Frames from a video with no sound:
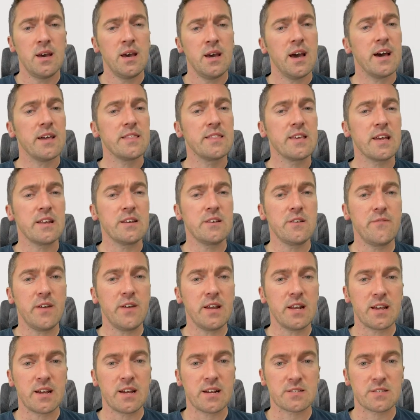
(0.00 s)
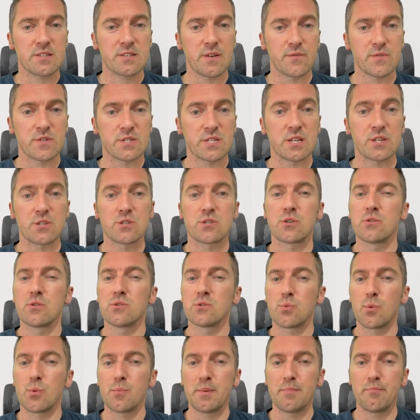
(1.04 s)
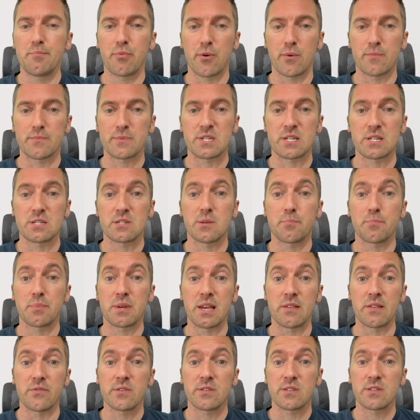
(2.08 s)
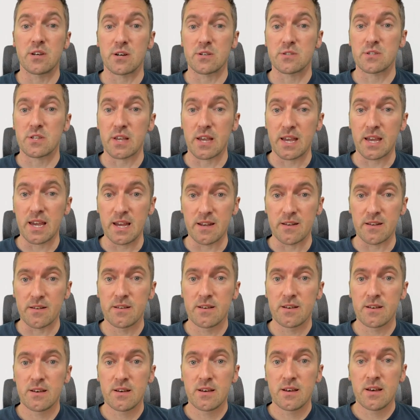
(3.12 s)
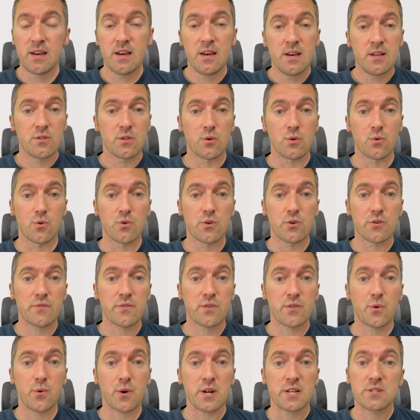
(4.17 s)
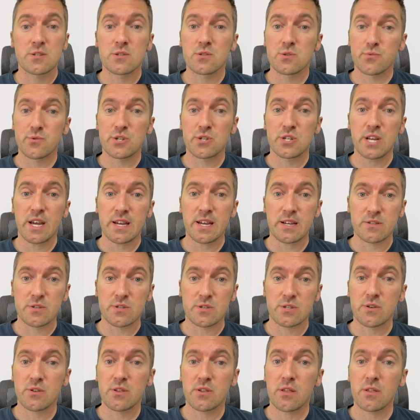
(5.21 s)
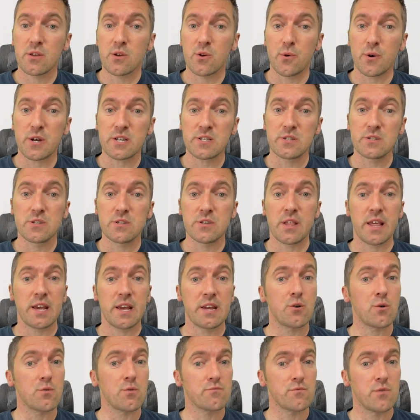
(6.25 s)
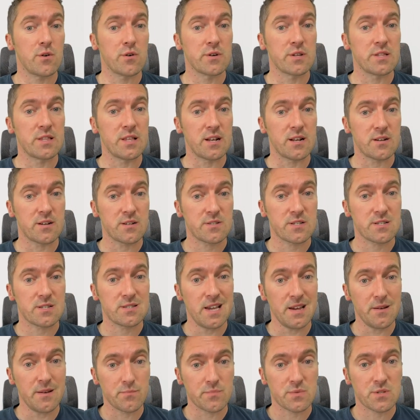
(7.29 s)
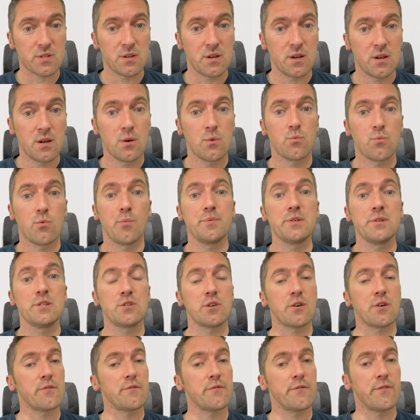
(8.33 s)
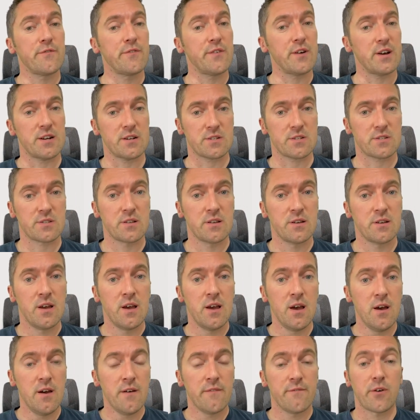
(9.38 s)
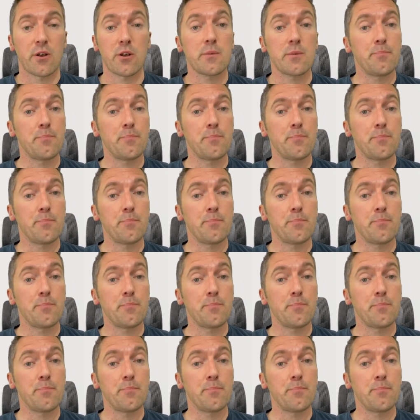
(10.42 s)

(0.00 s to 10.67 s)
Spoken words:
At the end of any activity, students will be prompted to begin the task again. The order of the questions will change so that the questions that they got wrong in the last attempt will be shown first, followed